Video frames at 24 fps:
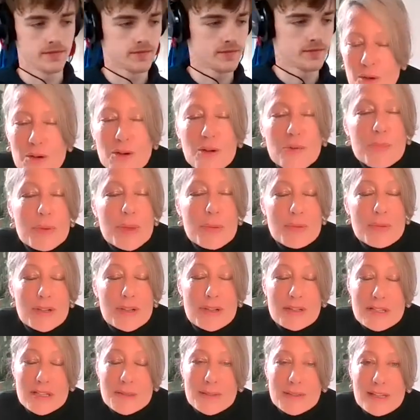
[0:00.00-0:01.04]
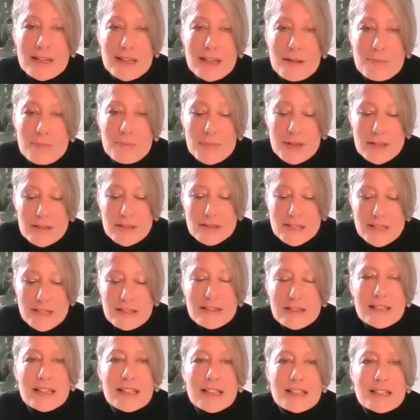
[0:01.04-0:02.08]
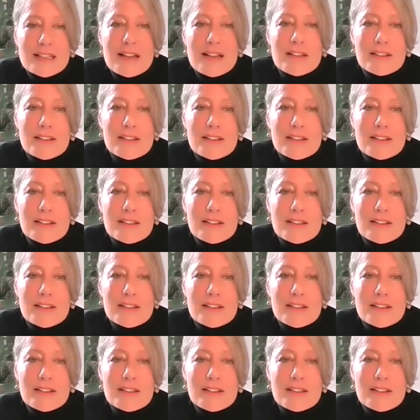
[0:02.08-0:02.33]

A lot of people ask me that because they think it's like